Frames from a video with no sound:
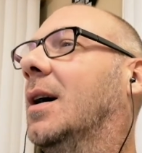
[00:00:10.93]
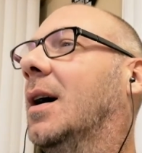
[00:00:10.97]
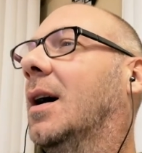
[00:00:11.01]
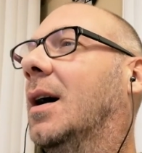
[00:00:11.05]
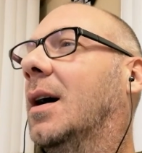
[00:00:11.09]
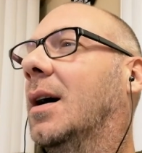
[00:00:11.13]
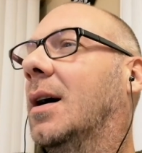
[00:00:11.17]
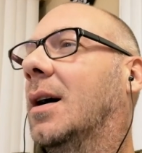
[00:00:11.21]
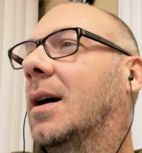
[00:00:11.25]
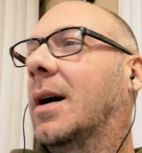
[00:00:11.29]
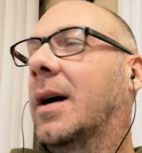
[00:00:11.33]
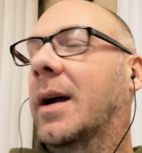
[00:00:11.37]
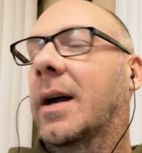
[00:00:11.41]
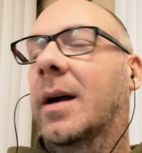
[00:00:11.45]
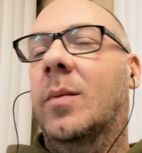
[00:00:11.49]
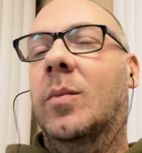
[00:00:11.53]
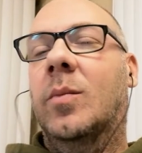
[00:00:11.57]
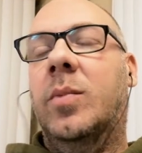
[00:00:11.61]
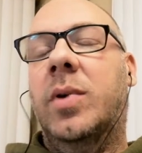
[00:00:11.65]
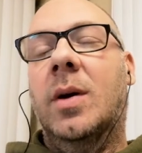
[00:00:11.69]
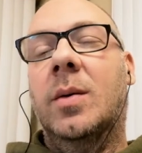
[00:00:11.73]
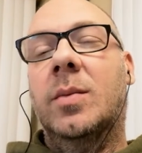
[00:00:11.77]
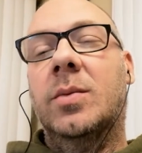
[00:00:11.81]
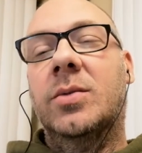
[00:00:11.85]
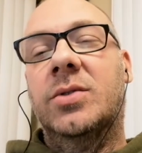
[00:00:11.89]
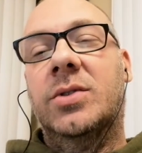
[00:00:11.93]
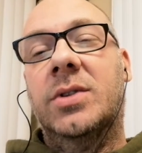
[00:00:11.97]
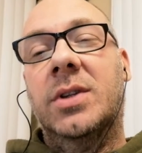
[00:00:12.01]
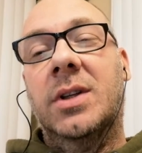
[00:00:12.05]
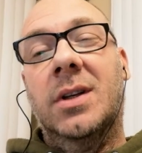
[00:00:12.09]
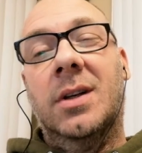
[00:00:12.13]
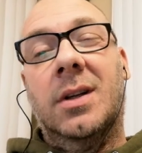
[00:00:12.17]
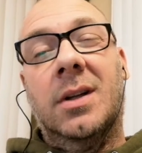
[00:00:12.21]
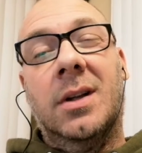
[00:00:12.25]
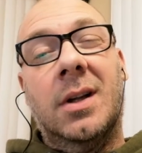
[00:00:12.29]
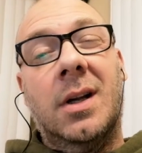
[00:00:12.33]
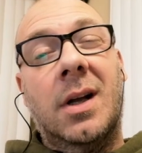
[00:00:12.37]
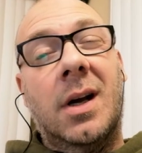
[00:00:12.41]
I am publishing
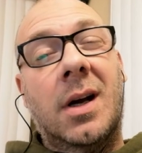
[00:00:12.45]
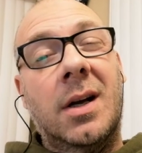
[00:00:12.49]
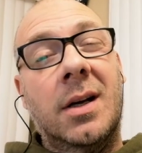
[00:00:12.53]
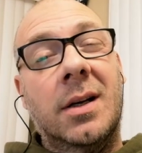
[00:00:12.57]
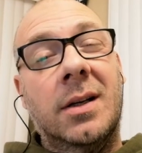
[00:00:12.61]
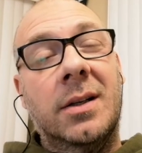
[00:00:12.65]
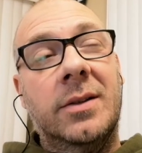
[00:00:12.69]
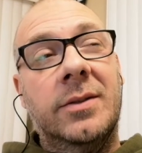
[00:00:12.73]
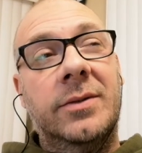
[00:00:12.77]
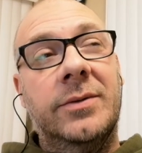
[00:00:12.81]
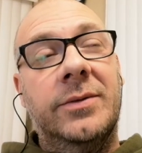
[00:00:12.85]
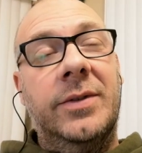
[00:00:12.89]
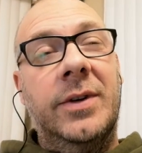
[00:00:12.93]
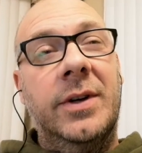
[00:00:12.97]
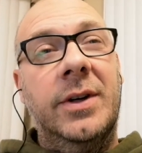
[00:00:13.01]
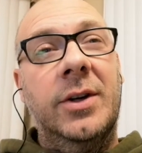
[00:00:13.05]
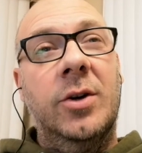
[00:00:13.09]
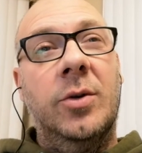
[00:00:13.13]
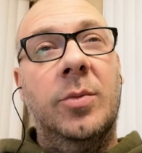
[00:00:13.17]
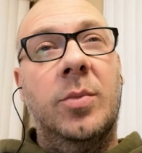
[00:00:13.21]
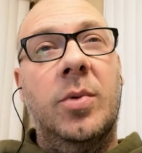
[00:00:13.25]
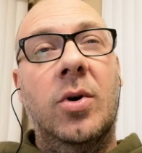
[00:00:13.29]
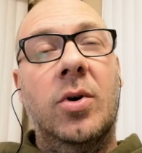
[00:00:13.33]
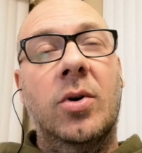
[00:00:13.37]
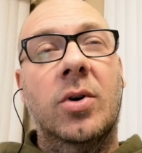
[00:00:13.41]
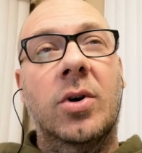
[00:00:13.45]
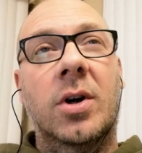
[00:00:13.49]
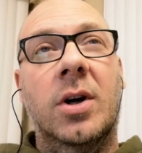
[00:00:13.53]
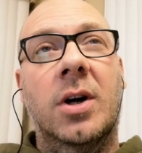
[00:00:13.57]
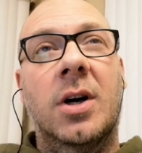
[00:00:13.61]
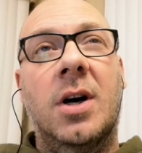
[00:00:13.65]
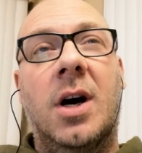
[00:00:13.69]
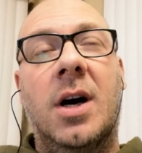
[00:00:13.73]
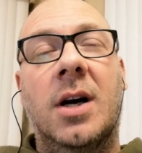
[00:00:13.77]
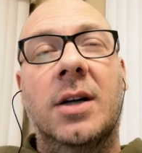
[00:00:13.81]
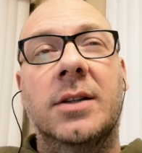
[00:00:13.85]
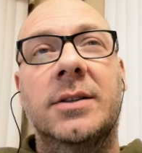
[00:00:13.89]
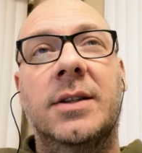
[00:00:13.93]
a lot of video poker
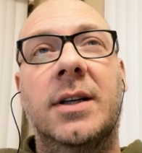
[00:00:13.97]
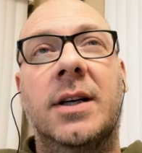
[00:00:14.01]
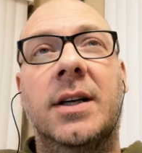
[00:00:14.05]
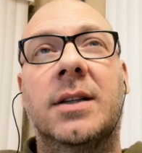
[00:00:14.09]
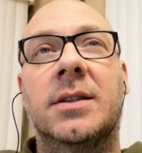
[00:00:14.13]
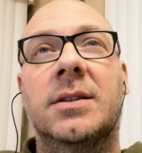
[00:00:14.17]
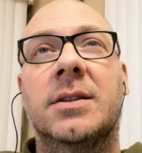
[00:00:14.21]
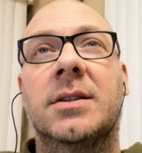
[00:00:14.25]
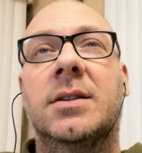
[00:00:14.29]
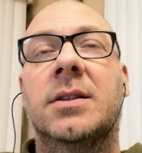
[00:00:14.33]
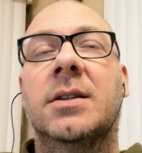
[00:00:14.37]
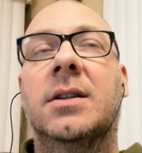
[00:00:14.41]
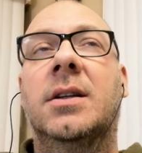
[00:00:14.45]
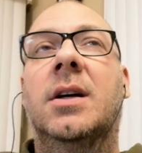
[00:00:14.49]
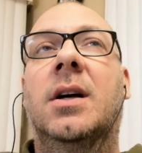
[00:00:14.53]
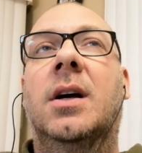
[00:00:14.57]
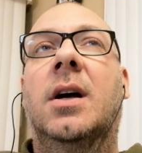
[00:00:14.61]
content.